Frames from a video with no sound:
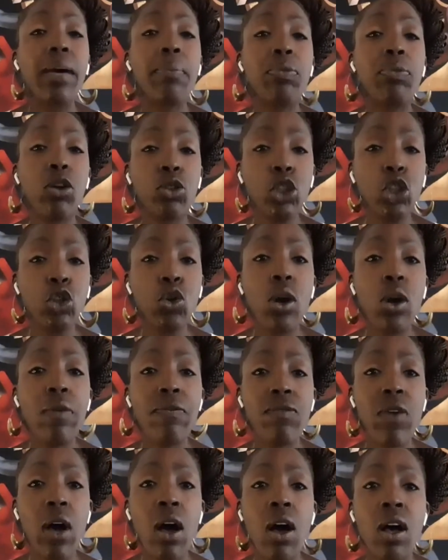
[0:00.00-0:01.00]
make up
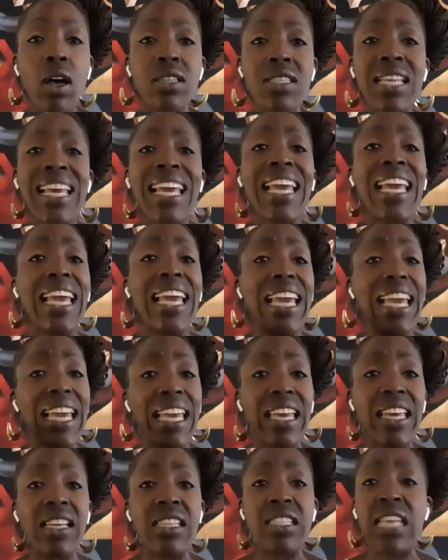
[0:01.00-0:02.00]
those shortfalls
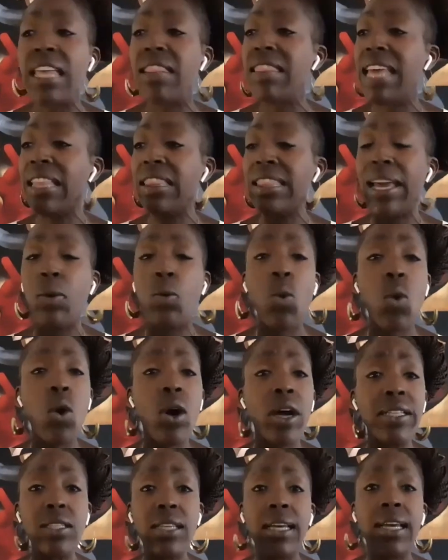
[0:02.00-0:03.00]
is
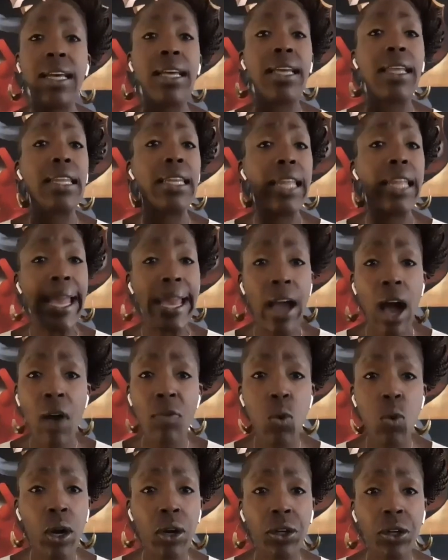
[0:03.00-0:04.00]
that they want to
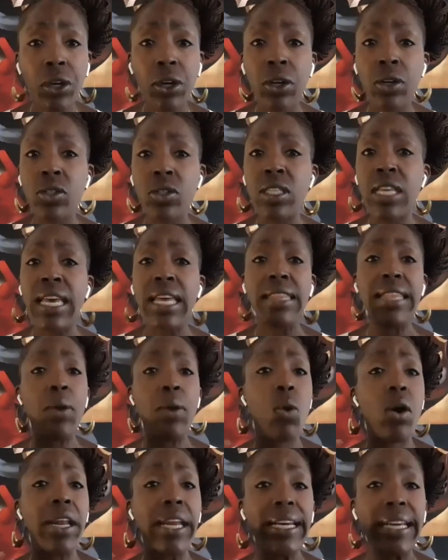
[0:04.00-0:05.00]
lay off
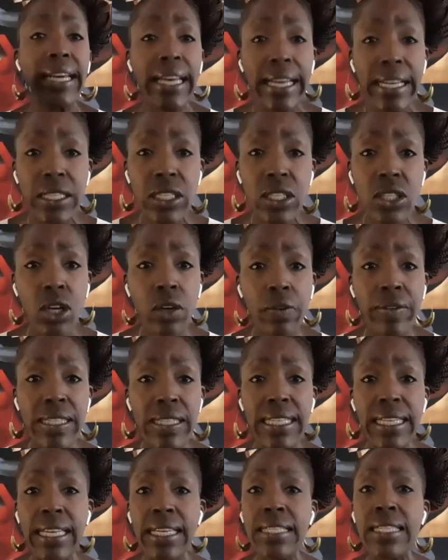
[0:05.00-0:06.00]
workers, they want to cut
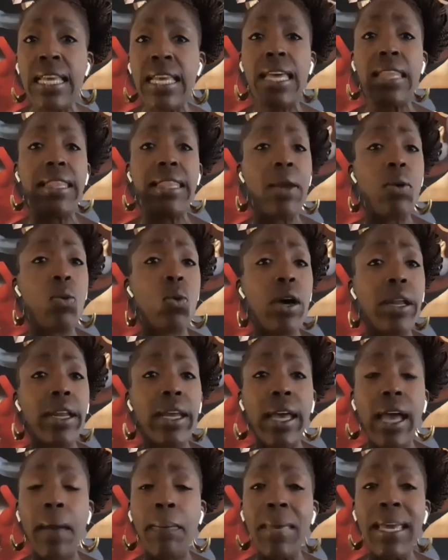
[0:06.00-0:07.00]
services,
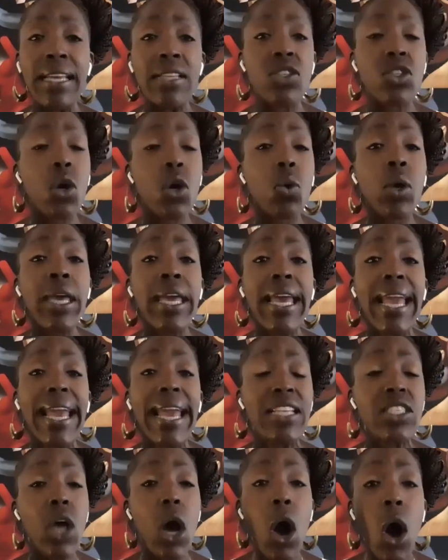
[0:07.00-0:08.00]
they want to,
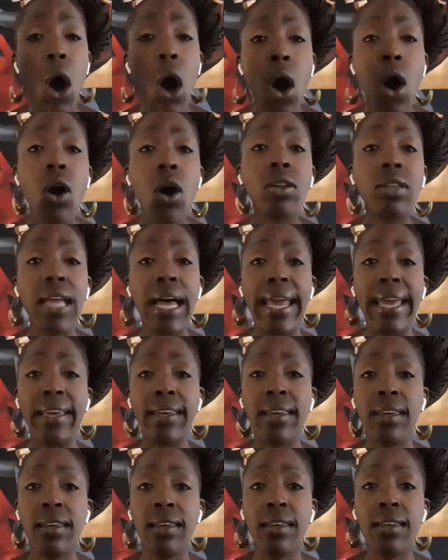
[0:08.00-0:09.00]
so it's
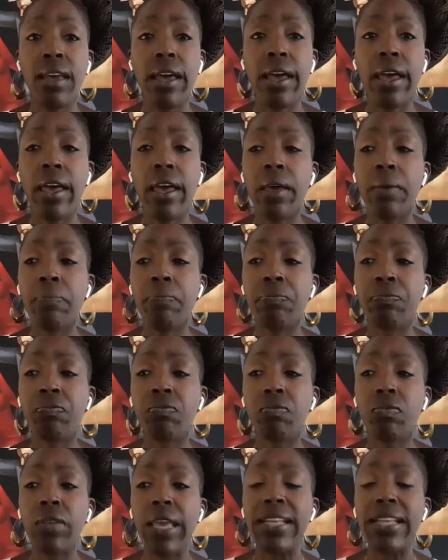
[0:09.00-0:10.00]
all like,
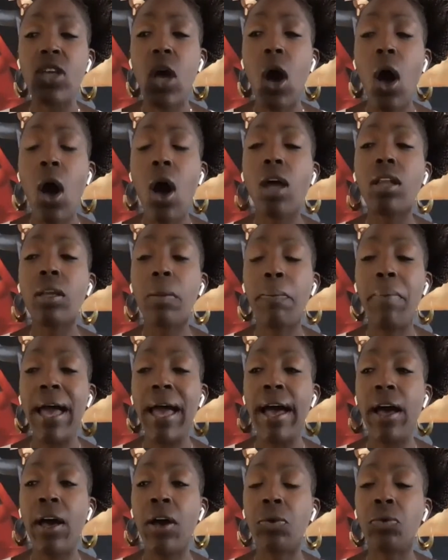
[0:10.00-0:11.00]
it's
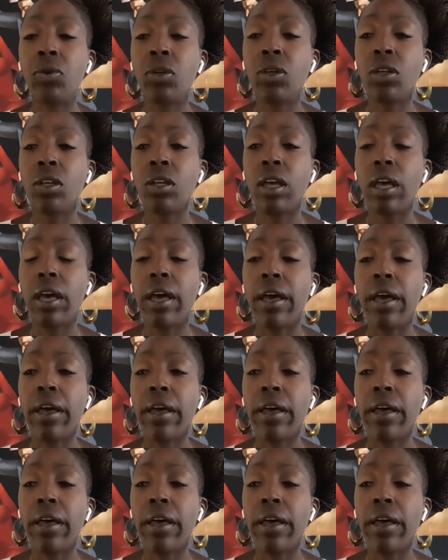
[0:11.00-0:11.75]
all about,